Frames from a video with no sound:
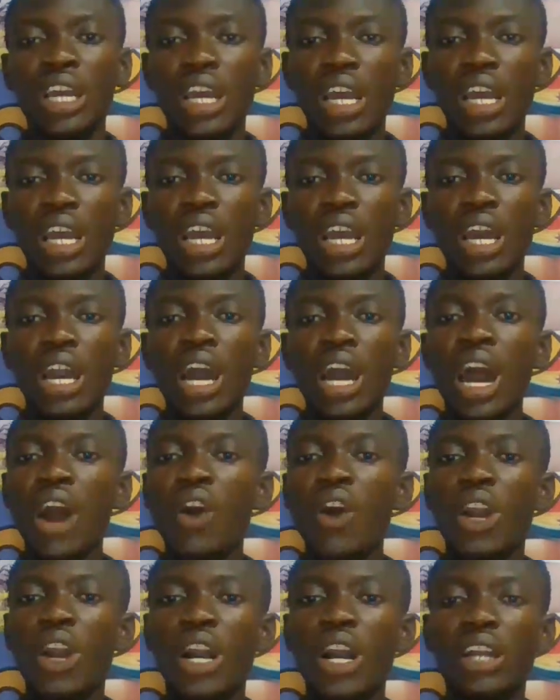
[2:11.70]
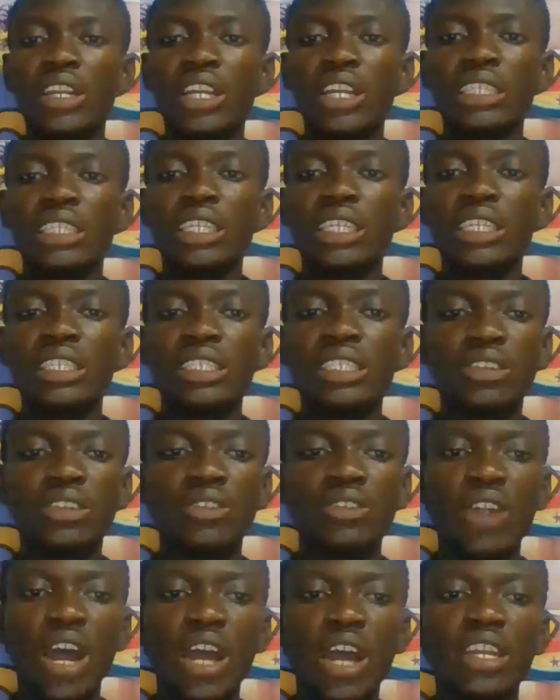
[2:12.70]
uh, how can the Attorney
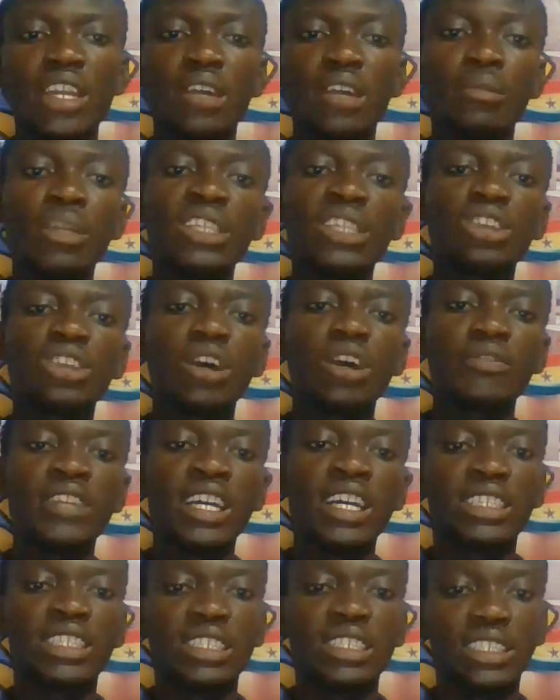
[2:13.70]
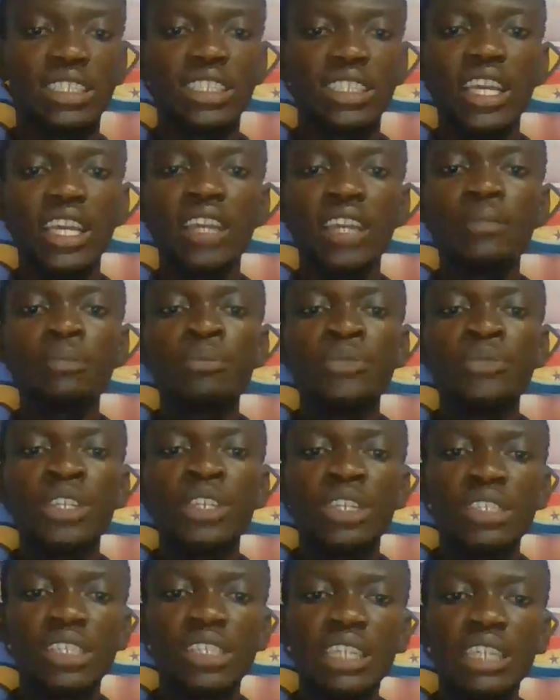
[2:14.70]
General and the Minister of Justice say
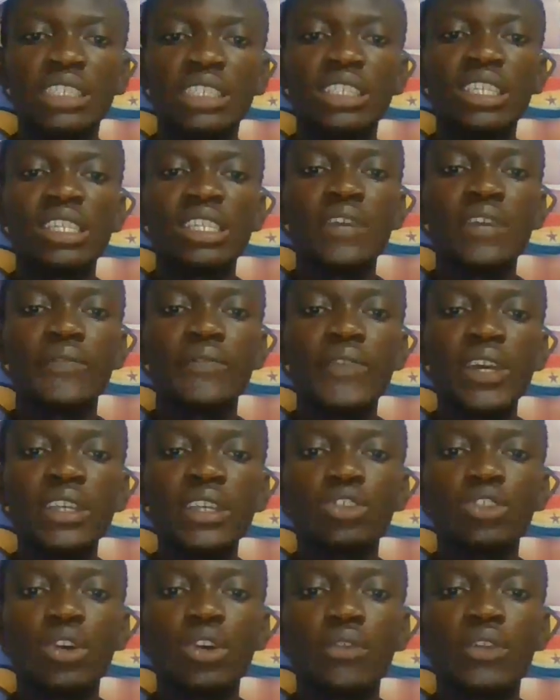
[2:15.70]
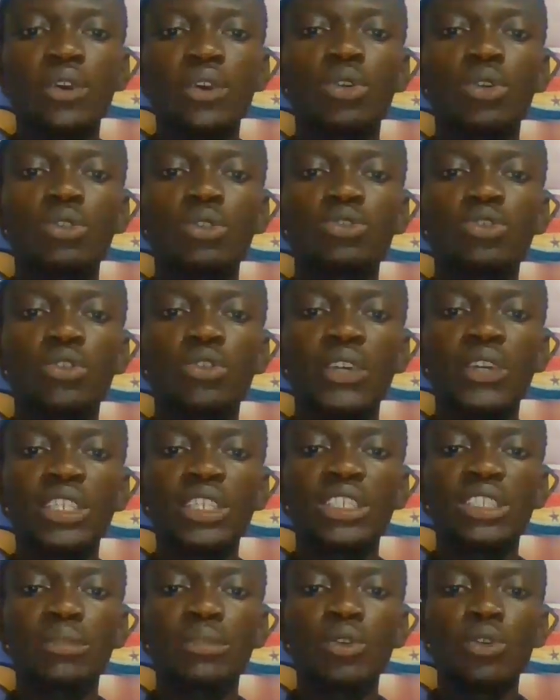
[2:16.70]
that in the face of the
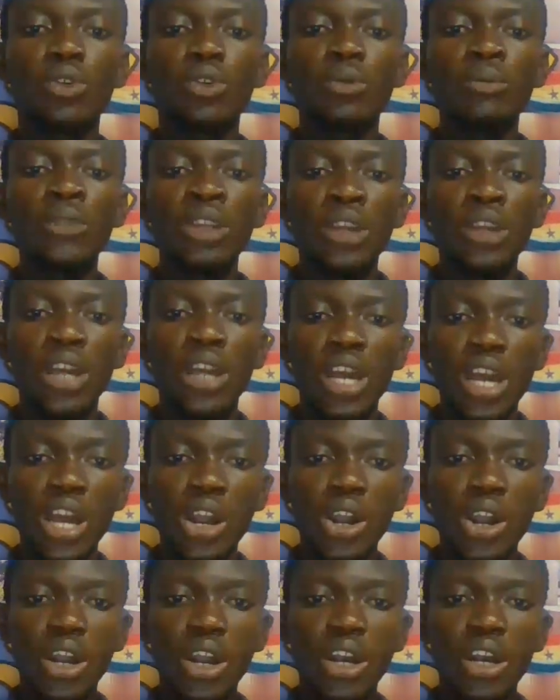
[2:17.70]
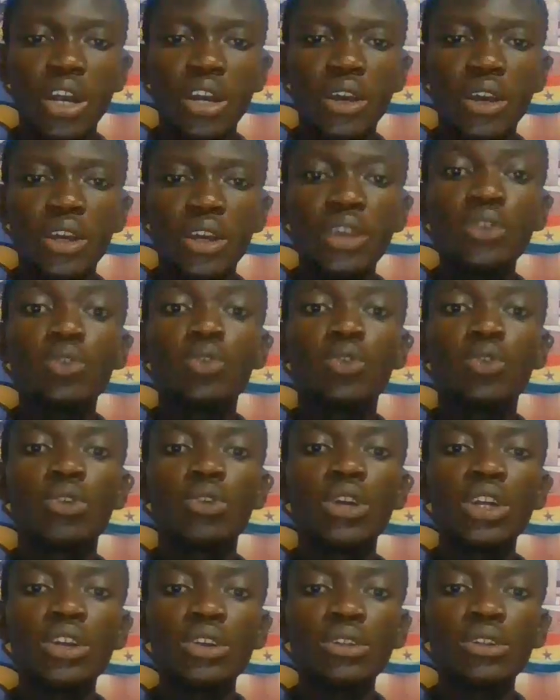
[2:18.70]
controversible, uh, in,
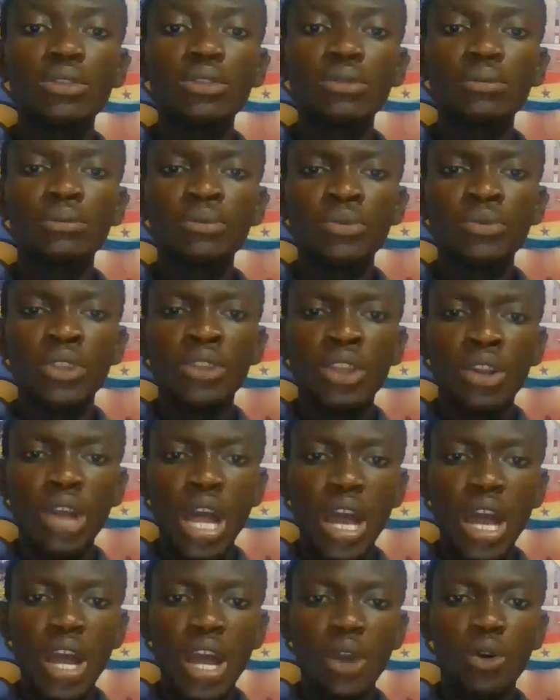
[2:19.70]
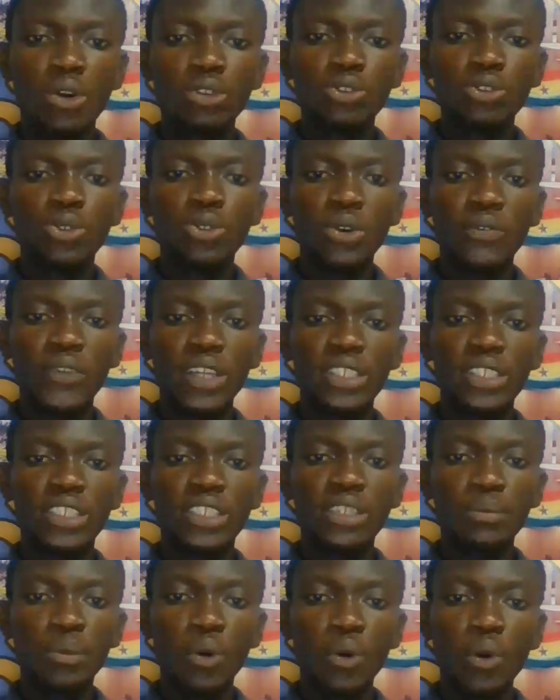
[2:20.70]
in uh,
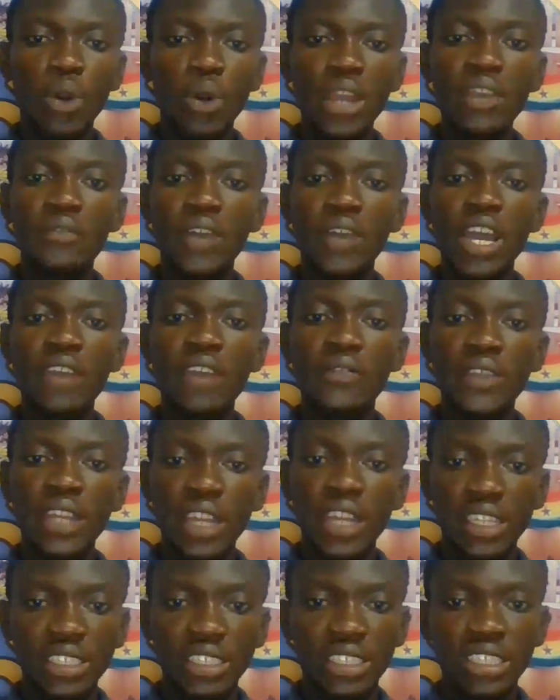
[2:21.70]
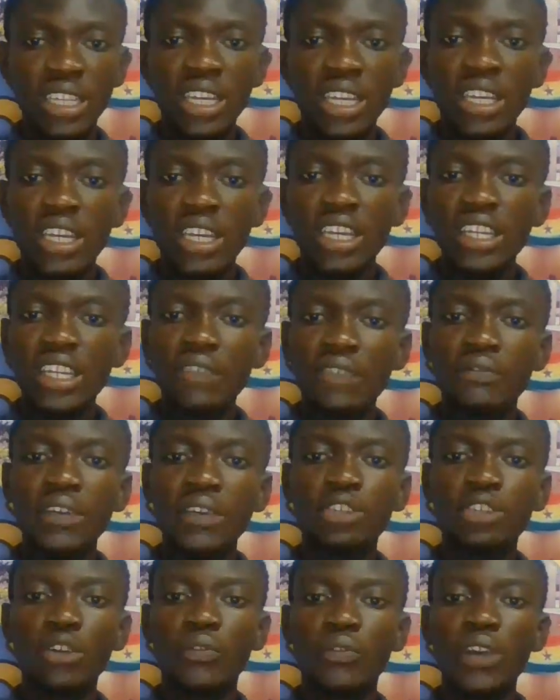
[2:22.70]
controvertible evidence, in the
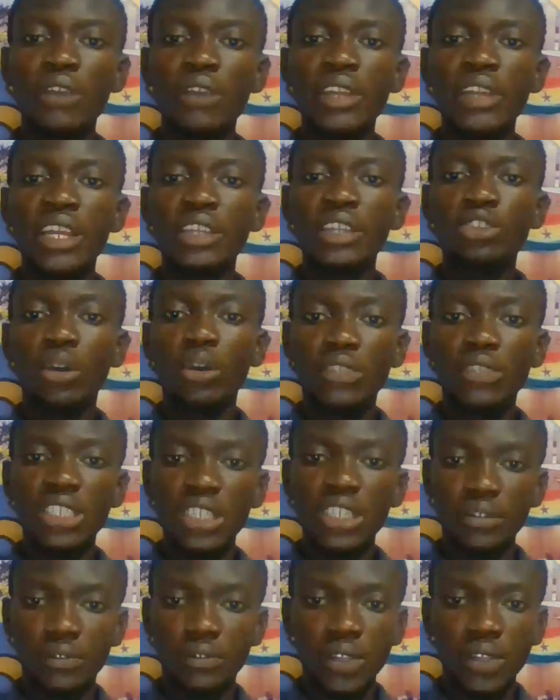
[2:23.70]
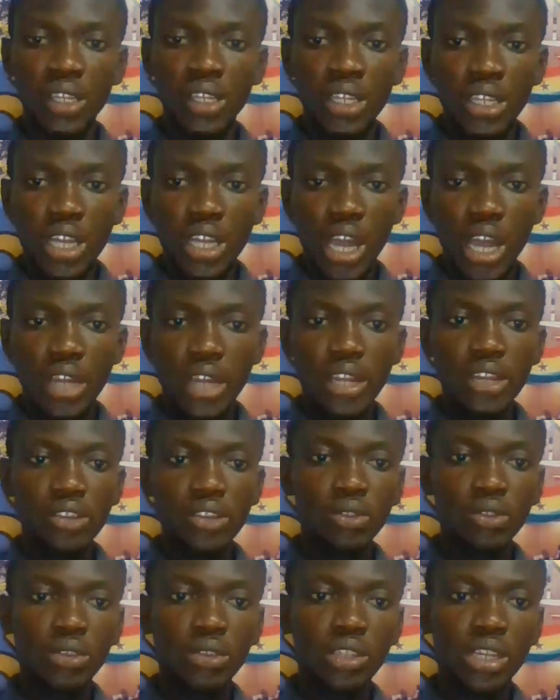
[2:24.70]
face of evidence of chief, uh, the
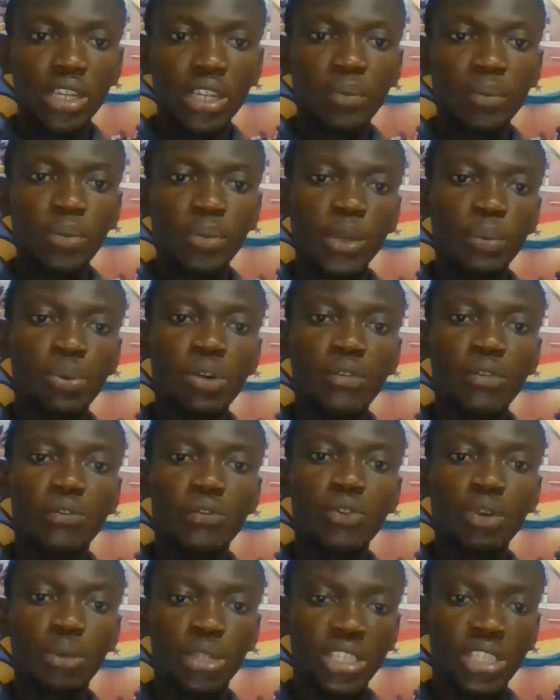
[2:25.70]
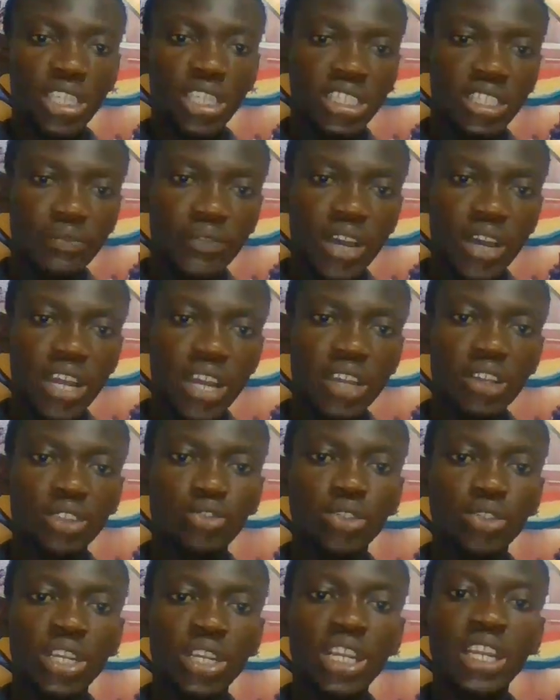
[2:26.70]
youth and the people of Krobo testifying
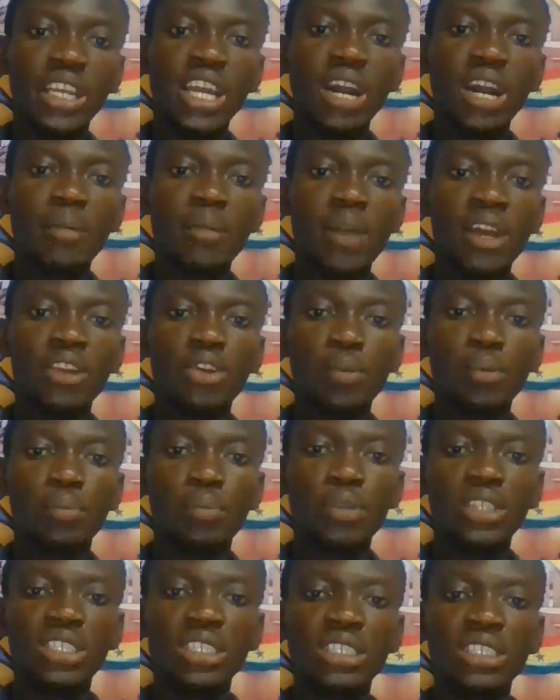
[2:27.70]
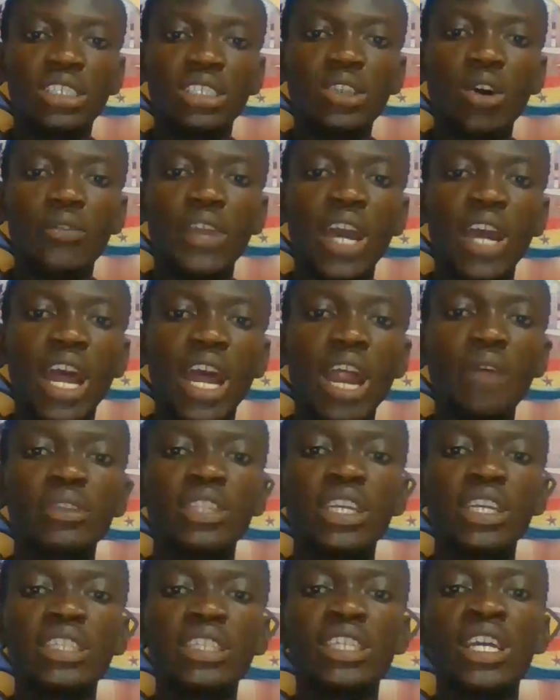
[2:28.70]
to the illegal mining operations of the
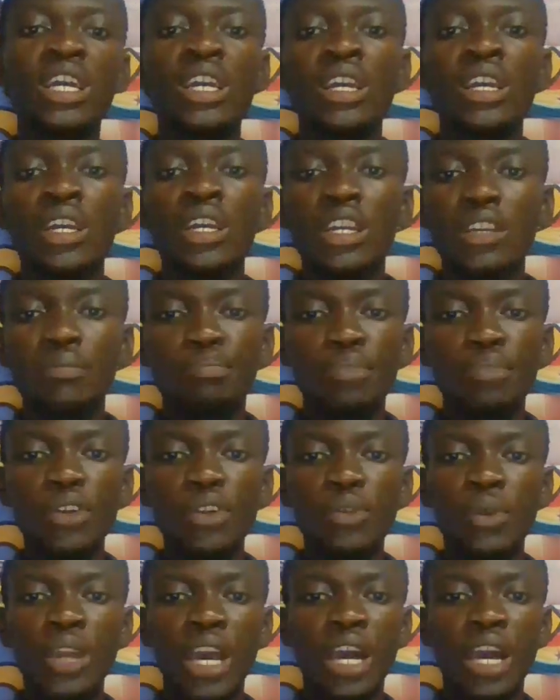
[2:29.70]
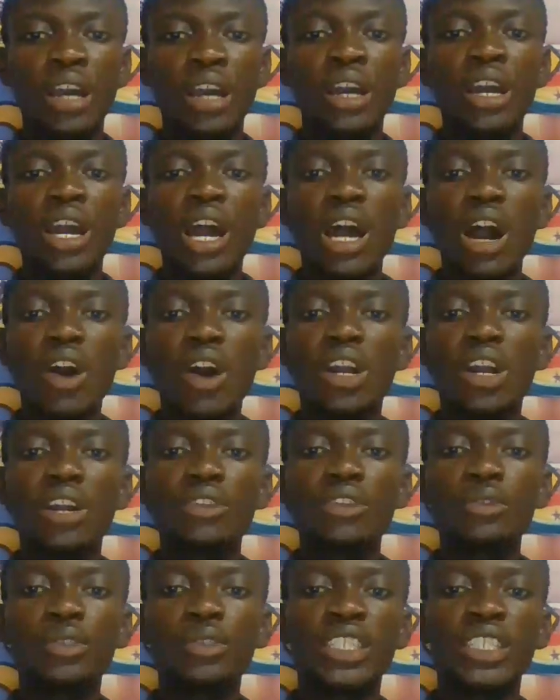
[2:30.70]
Heritage Imperial how
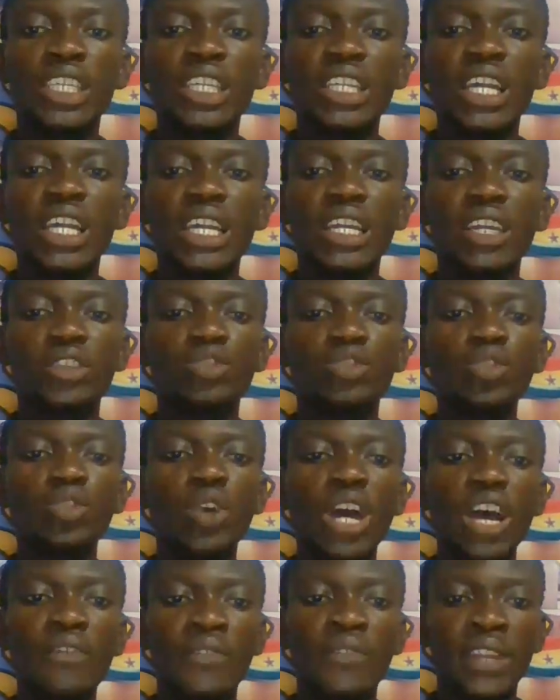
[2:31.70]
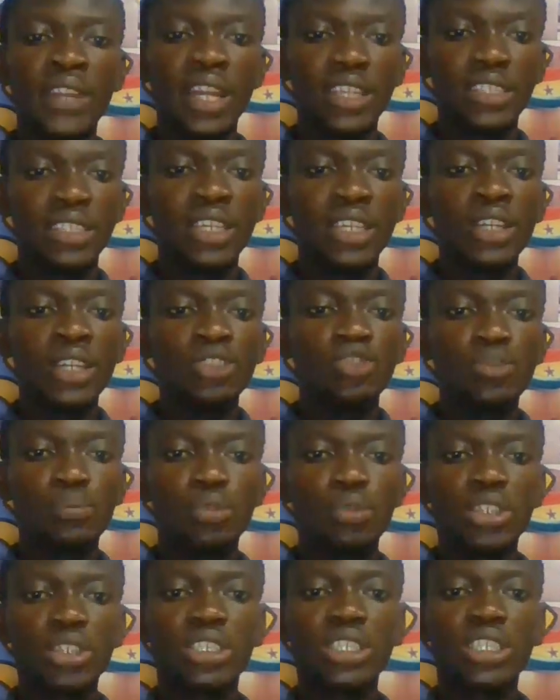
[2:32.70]
can you say that there is no evidence to
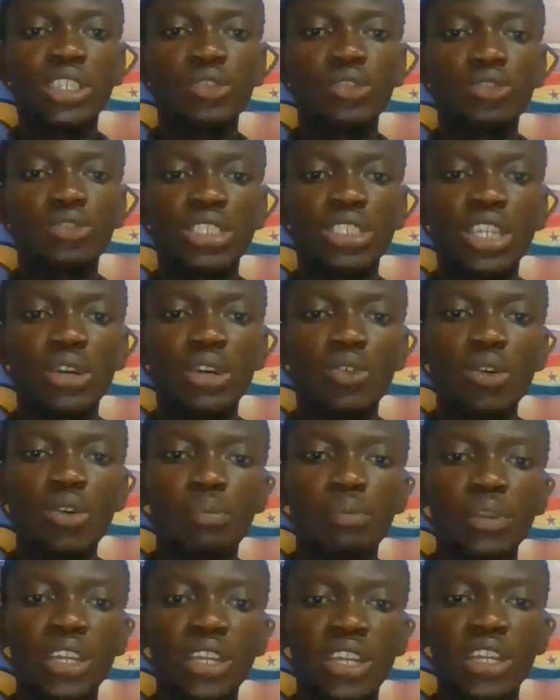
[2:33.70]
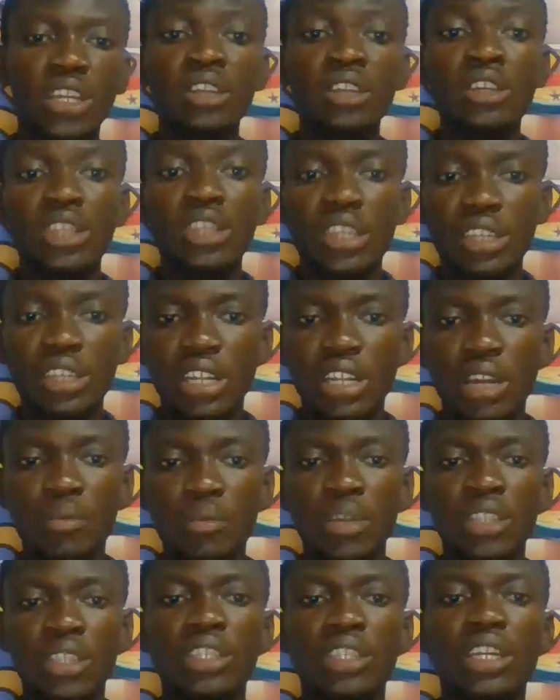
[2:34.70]
prosecute the company, he
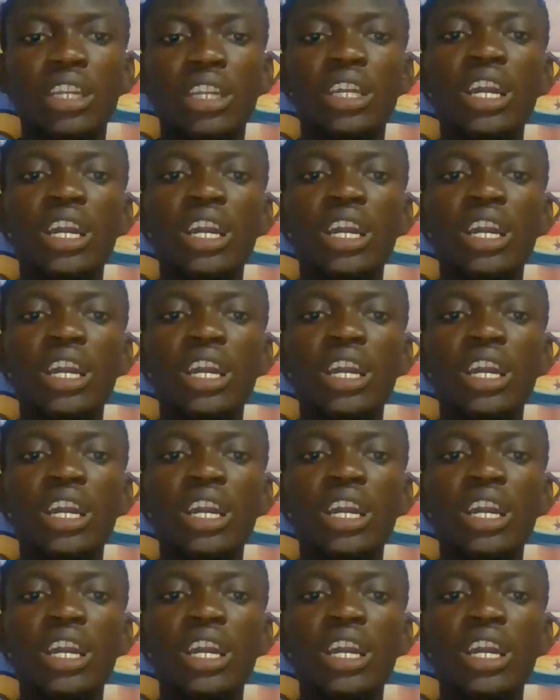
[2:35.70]
lamented.